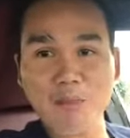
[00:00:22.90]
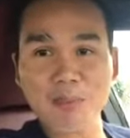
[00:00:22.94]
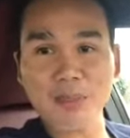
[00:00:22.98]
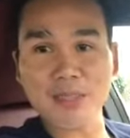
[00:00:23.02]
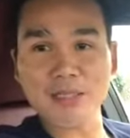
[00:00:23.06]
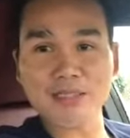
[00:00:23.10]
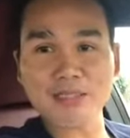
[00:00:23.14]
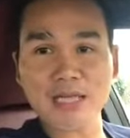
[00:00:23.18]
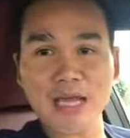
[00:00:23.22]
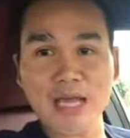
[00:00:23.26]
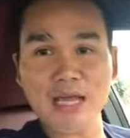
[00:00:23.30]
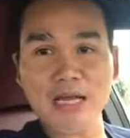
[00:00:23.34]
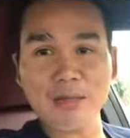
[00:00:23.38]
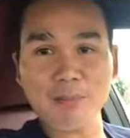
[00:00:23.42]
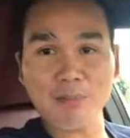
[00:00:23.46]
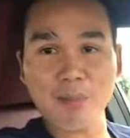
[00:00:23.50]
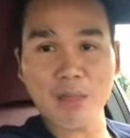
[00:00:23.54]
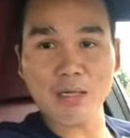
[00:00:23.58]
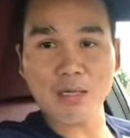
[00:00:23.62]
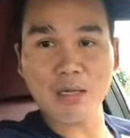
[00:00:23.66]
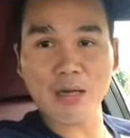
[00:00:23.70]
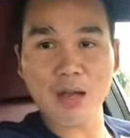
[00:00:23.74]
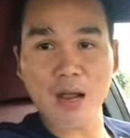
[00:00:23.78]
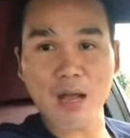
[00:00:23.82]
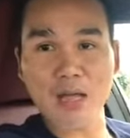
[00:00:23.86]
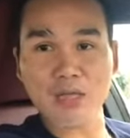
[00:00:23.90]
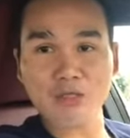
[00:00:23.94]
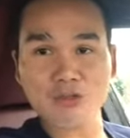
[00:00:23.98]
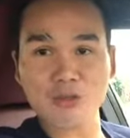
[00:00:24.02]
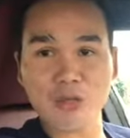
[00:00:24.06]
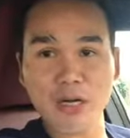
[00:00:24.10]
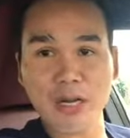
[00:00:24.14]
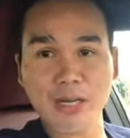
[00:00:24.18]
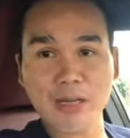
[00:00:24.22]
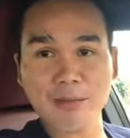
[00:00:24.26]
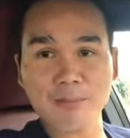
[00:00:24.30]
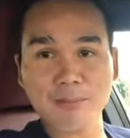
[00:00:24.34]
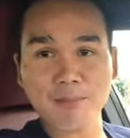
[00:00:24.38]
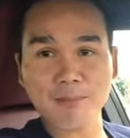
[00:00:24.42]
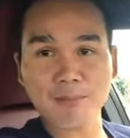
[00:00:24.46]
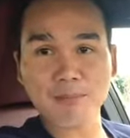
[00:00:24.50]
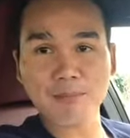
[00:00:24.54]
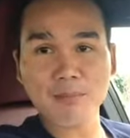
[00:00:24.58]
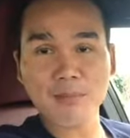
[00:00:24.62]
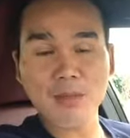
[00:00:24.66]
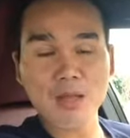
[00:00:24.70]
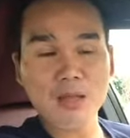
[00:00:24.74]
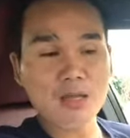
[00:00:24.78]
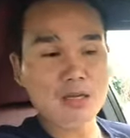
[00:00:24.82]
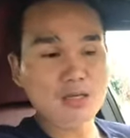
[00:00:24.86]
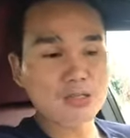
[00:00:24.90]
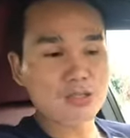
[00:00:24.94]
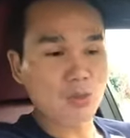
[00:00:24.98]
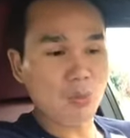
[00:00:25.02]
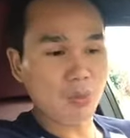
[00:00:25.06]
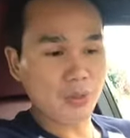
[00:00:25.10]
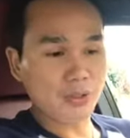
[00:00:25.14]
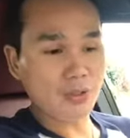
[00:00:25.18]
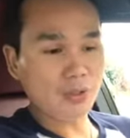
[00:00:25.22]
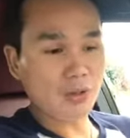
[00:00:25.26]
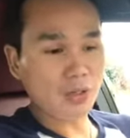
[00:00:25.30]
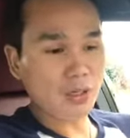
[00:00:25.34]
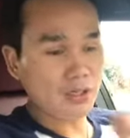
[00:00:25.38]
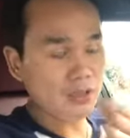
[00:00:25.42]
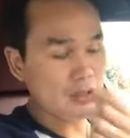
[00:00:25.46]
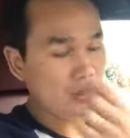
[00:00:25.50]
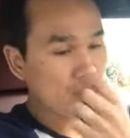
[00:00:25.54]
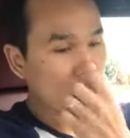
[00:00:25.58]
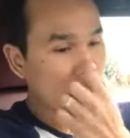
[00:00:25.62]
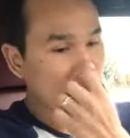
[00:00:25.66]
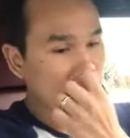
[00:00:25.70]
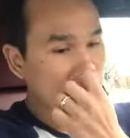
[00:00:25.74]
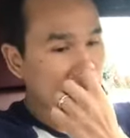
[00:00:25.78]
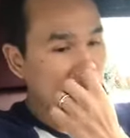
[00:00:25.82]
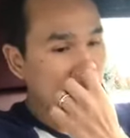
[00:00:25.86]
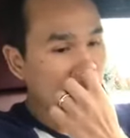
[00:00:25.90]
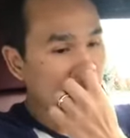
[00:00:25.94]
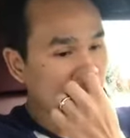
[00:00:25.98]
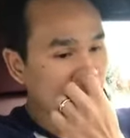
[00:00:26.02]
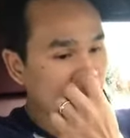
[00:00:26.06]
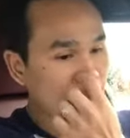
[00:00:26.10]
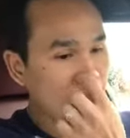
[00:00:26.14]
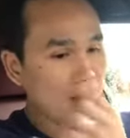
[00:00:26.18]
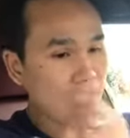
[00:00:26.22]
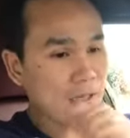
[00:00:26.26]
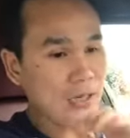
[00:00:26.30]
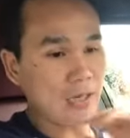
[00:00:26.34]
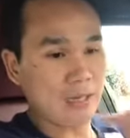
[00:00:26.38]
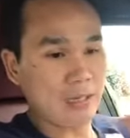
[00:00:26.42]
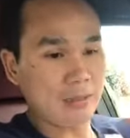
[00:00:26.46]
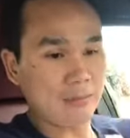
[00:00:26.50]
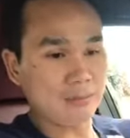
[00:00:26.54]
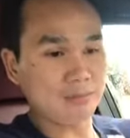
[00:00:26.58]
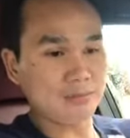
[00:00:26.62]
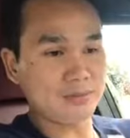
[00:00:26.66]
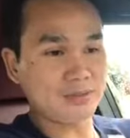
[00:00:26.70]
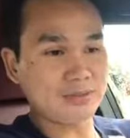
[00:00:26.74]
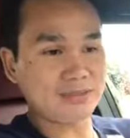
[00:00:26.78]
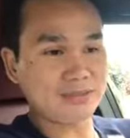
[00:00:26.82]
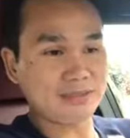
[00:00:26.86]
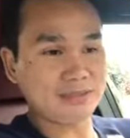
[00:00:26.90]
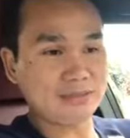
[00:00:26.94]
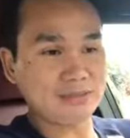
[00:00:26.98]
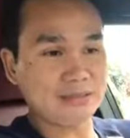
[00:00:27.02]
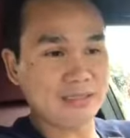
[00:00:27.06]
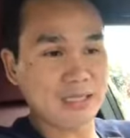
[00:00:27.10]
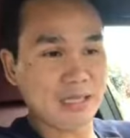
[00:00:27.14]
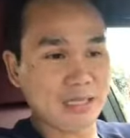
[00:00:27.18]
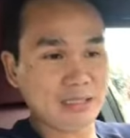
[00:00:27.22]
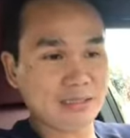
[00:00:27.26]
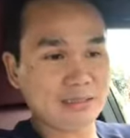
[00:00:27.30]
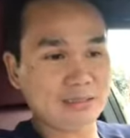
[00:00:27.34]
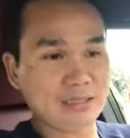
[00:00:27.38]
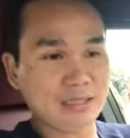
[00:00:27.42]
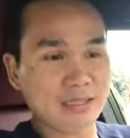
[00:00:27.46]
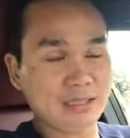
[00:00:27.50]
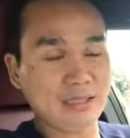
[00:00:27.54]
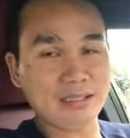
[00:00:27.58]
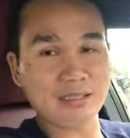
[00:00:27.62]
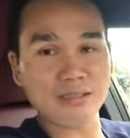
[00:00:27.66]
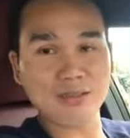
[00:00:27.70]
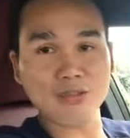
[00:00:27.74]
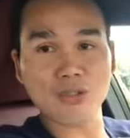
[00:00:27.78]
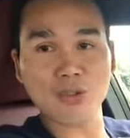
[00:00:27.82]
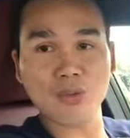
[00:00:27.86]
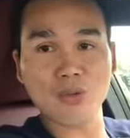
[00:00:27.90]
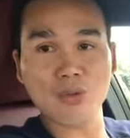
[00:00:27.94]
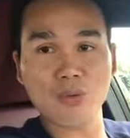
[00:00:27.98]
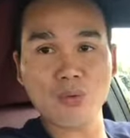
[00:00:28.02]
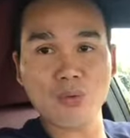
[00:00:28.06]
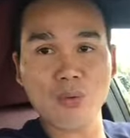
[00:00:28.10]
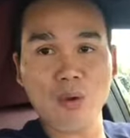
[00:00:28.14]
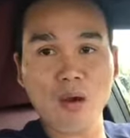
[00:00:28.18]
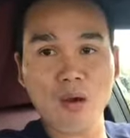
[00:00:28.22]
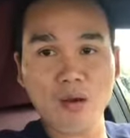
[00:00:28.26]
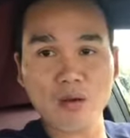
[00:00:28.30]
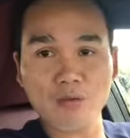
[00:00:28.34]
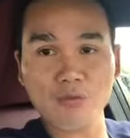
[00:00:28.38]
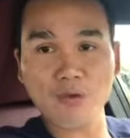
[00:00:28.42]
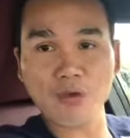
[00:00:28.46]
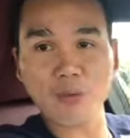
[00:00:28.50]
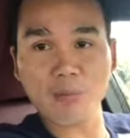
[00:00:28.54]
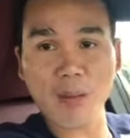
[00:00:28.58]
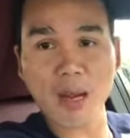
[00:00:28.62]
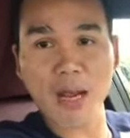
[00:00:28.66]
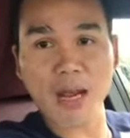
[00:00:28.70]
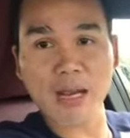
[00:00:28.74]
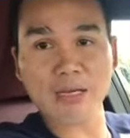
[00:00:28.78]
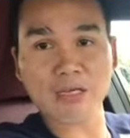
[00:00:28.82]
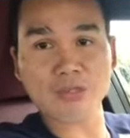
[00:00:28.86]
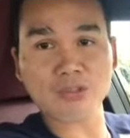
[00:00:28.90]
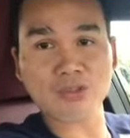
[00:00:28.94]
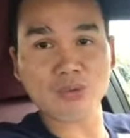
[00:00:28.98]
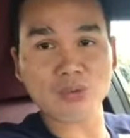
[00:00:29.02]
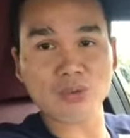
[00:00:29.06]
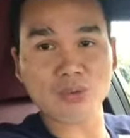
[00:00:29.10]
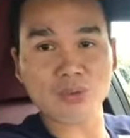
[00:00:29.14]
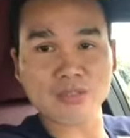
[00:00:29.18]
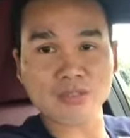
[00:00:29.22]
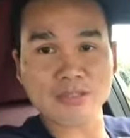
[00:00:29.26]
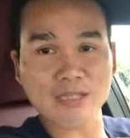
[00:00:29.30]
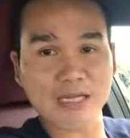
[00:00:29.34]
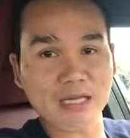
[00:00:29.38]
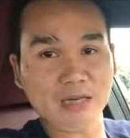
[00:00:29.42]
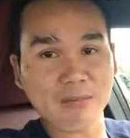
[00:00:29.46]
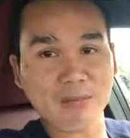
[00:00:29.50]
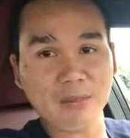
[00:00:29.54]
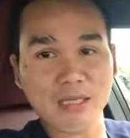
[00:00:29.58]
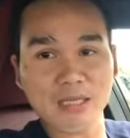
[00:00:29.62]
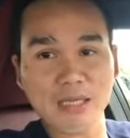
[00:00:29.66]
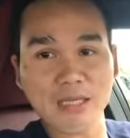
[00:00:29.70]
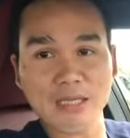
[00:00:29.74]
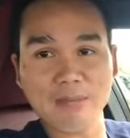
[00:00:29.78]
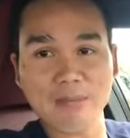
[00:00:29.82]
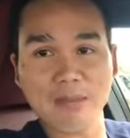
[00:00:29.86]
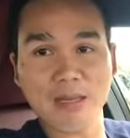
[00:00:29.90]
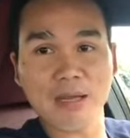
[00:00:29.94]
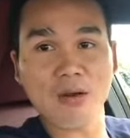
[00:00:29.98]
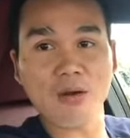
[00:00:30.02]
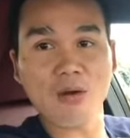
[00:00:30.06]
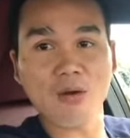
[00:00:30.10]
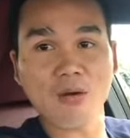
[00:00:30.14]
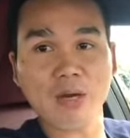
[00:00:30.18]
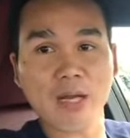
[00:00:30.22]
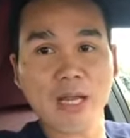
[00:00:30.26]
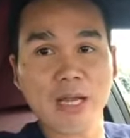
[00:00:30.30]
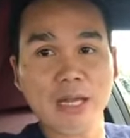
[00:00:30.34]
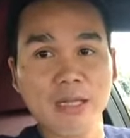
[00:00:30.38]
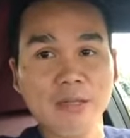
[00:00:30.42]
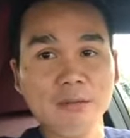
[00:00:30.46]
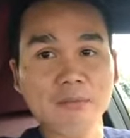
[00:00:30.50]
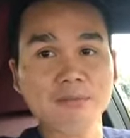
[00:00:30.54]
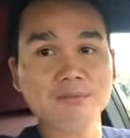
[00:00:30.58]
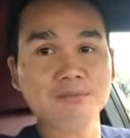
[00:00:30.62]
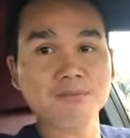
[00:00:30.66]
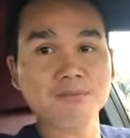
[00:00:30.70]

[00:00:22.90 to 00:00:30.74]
tied up under contract, so what you're going to do is you either text it to all of your buyers or send them an email, okay?